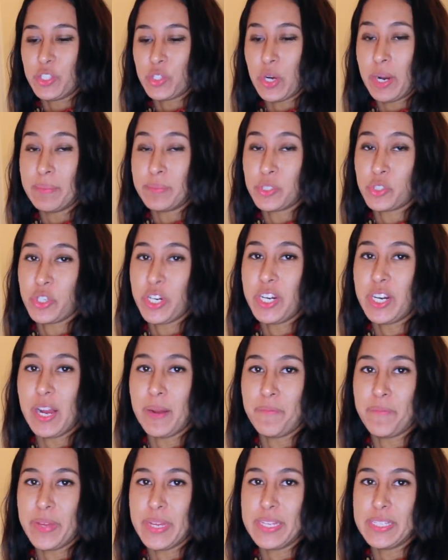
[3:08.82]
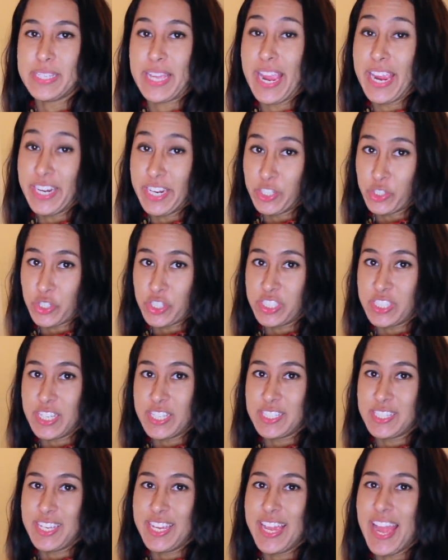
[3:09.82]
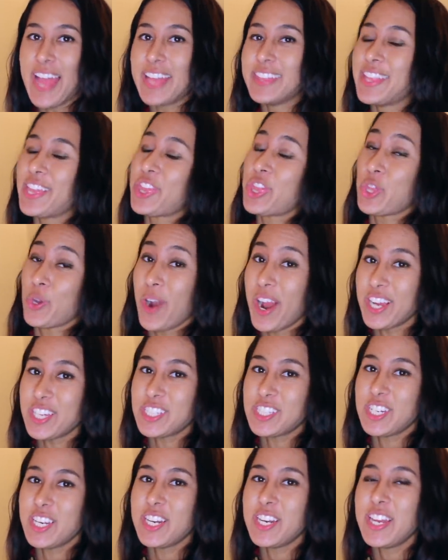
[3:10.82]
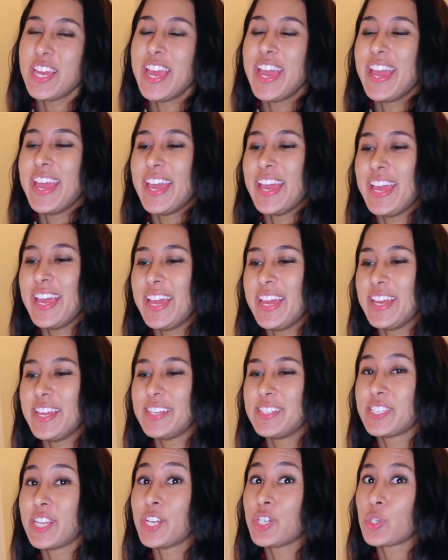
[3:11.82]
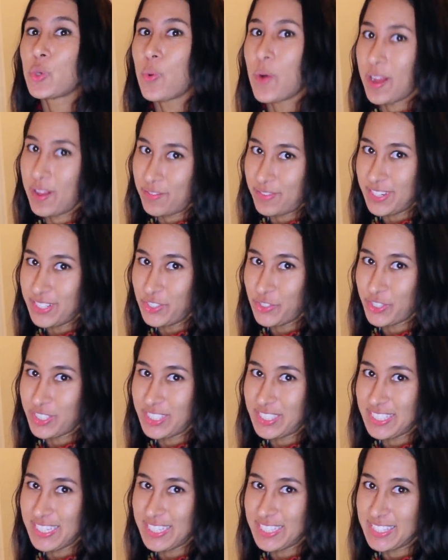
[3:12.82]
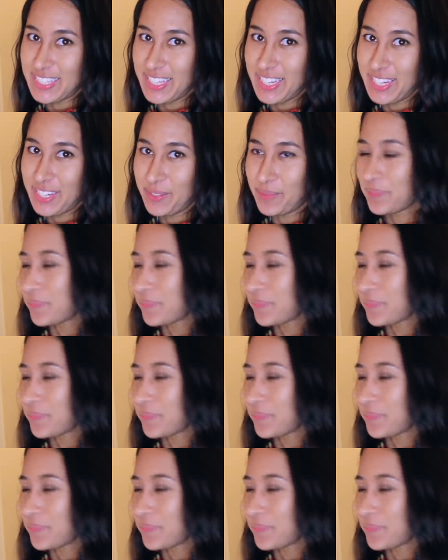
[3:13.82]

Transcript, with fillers: Triumph Street Cup is 800cc and the Thruxton is 1200cc.